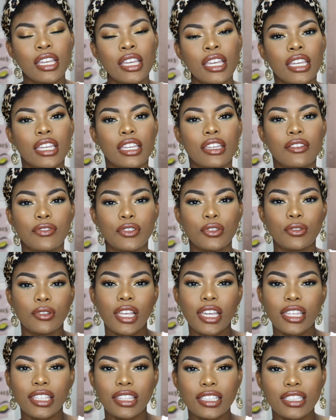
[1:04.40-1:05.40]
If you
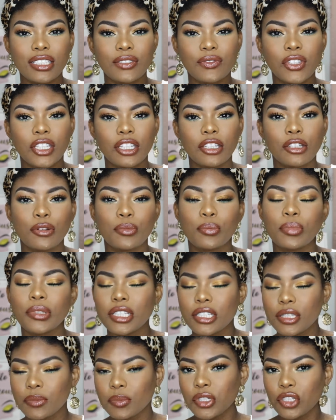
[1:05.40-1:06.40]
like this video,
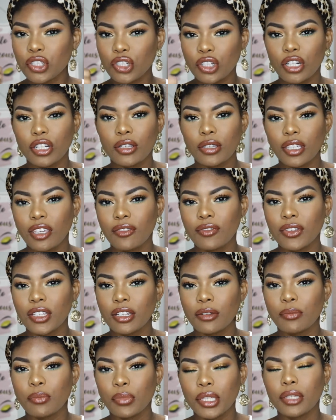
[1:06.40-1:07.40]
please be sure to give it
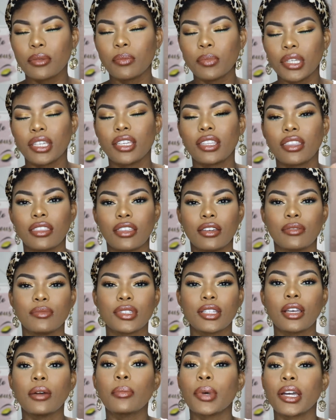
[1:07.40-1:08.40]
a big thumbs
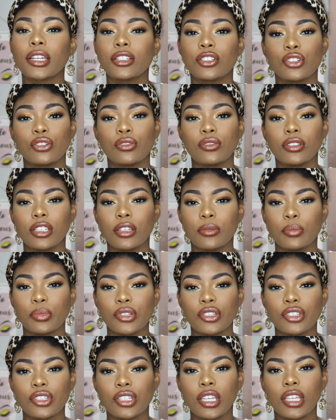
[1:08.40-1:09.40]
up. I truly
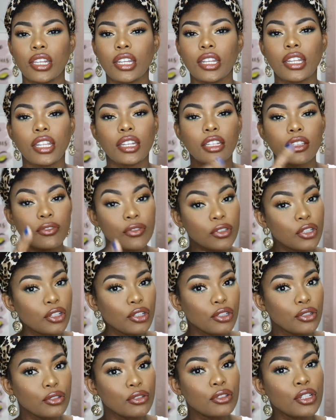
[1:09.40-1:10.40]
appreciate it. And if you're
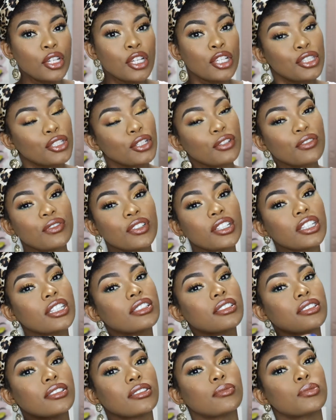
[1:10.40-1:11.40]
new, don't forget
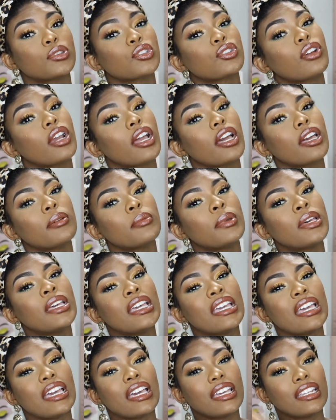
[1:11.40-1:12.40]
to subscribe
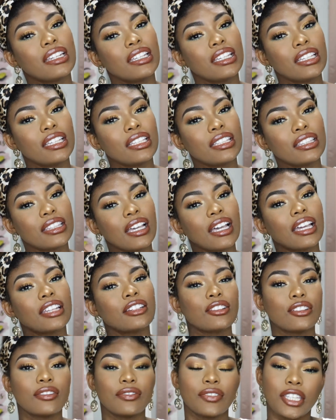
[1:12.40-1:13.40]
and hit that
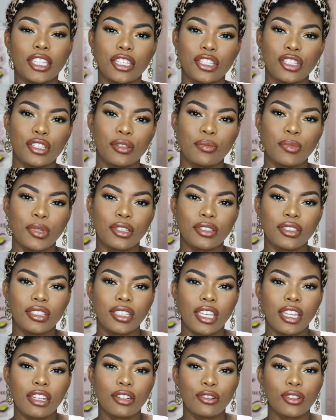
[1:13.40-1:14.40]
notification bell to
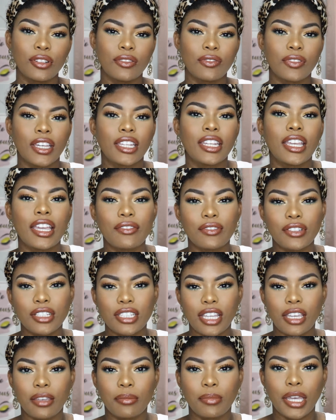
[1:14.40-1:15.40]
get notified every
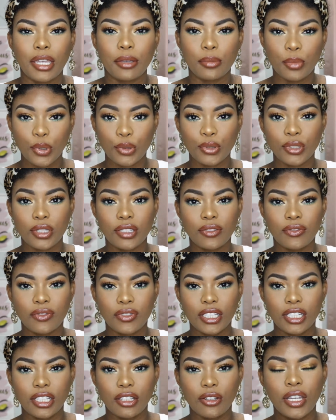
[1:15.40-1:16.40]
time I post a
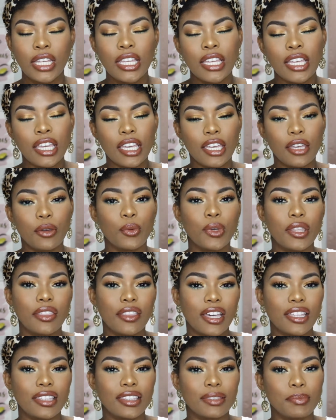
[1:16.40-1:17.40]
video. And with
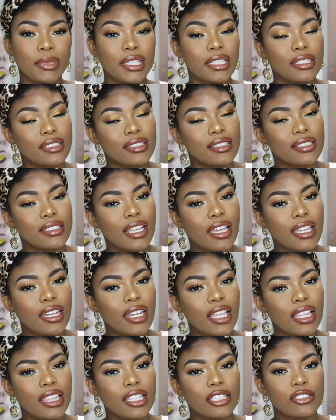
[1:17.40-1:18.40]
that being said,
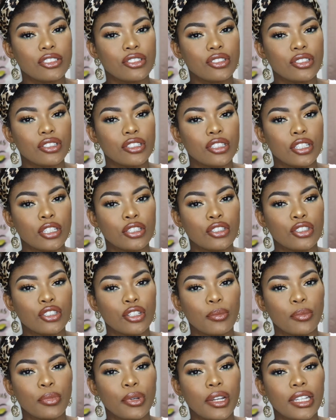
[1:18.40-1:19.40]
let's just
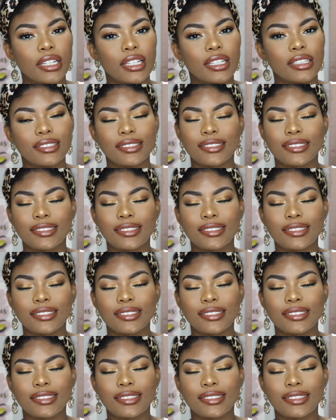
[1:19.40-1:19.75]
jump right in.